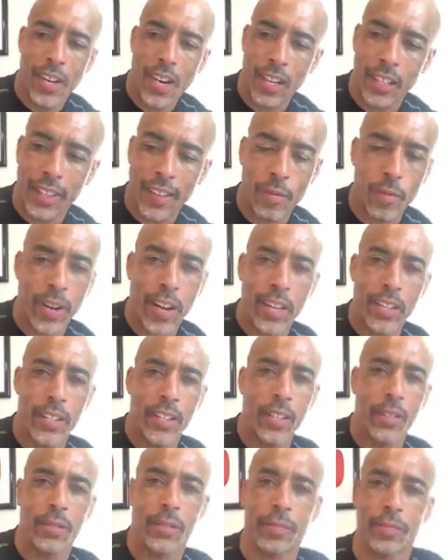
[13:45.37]
I love what I
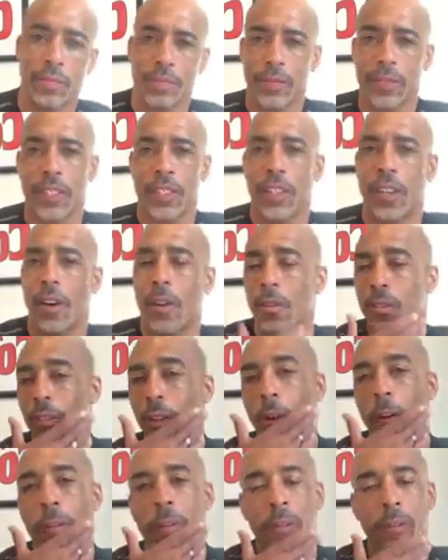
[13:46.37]
do, you know?
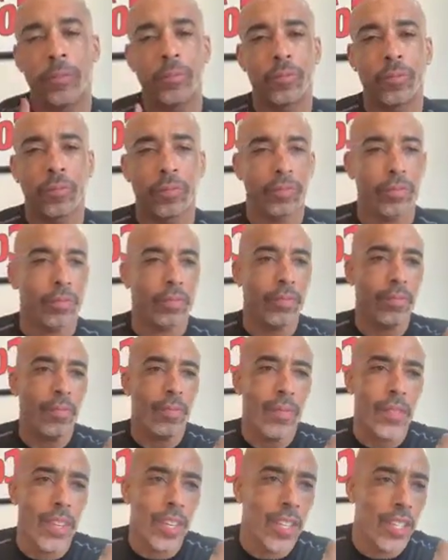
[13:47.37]
So
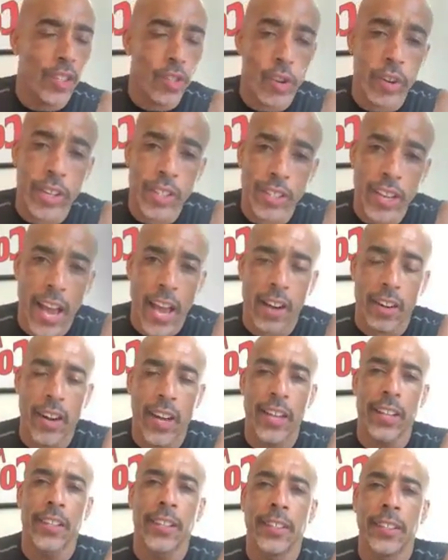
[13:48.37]
enjoy your
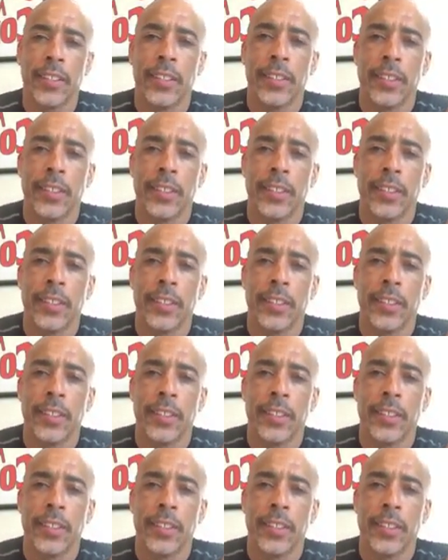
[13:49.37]
Saturday.